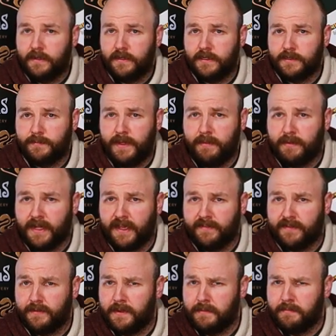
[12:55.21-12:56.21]
those people
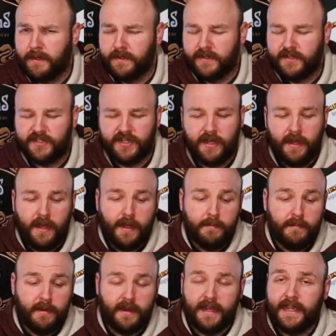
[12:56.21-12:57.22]
have to be punished.
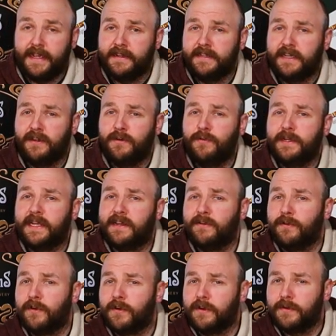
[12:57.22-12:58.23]
But hey, des goûts et des
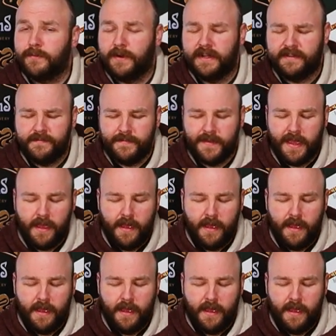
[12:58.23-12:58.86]
couleurs, right?